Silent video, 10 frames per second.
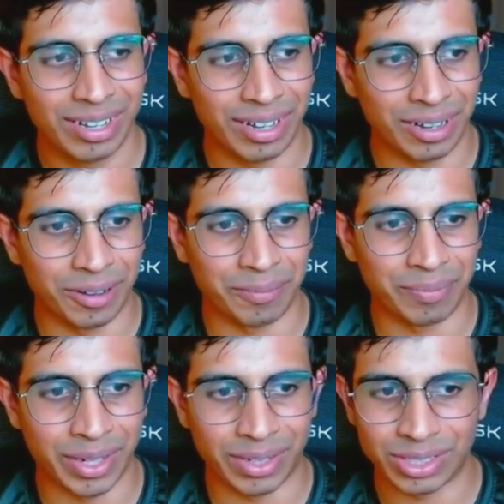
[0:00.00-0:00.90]

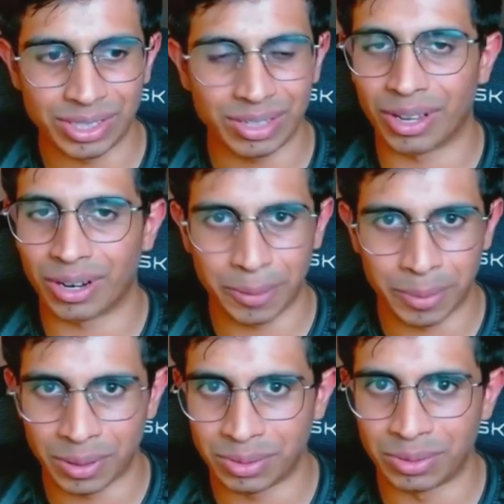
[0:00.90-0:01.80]
Um, there are just a lot of
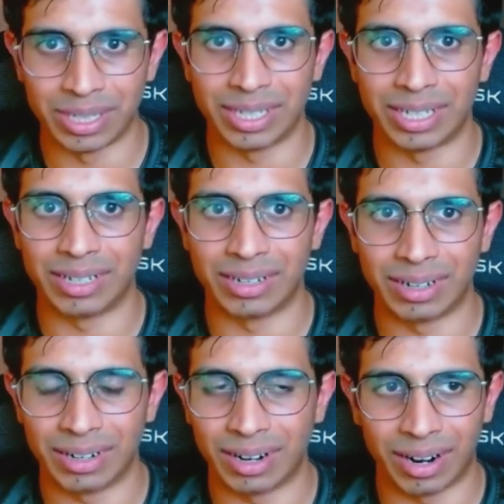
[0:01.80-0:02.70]
people who really
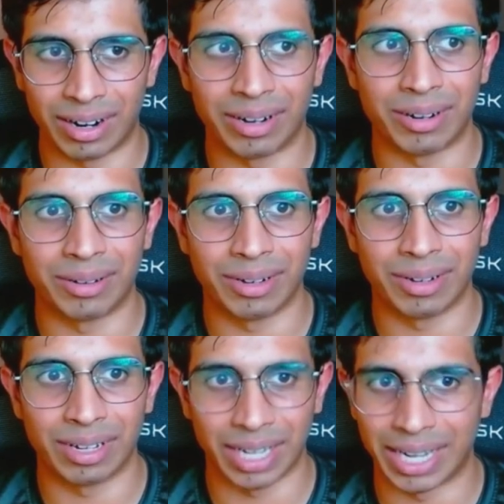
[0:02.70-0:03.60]
are
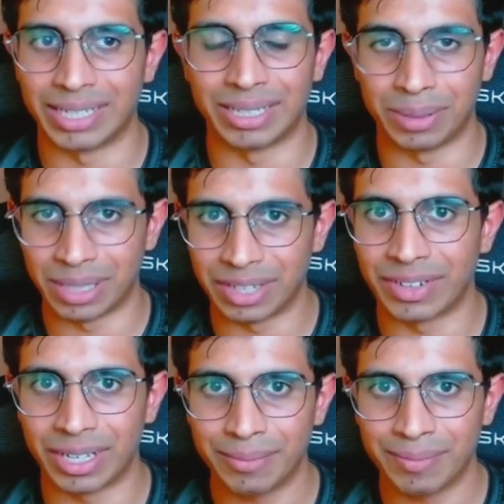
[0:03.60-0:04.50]
aligned and believe
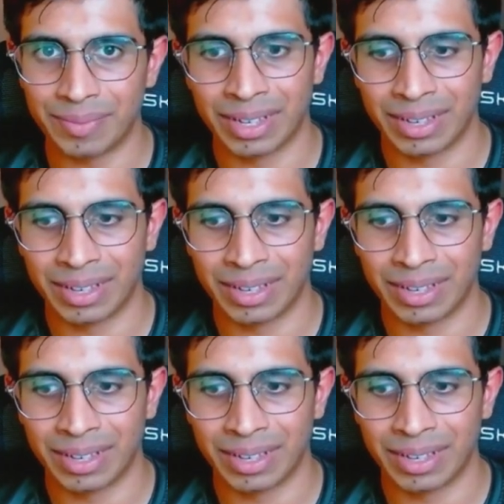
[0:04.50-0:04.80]
in him.